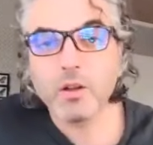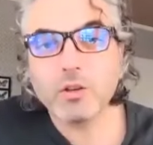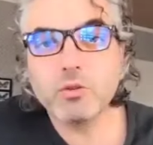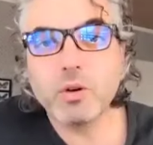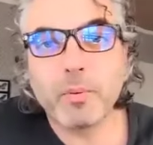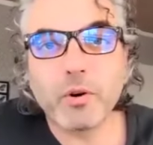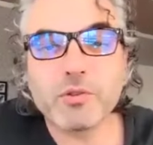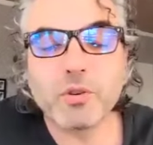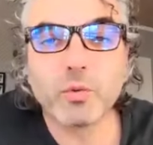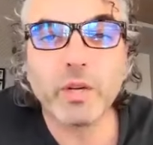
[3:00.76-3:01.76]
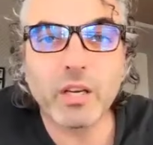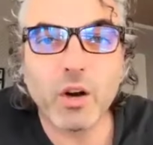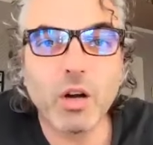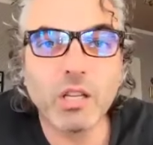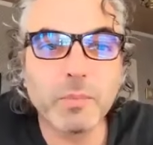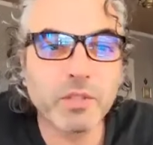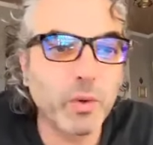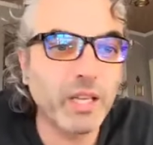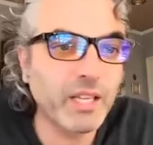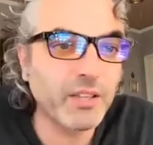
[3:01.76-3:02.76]
do a personal recall in
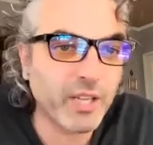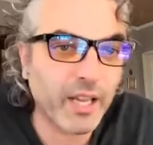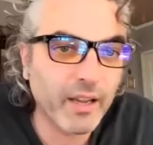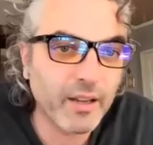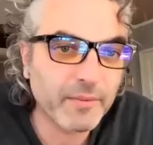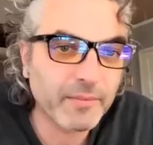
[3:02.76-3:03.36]
between each take.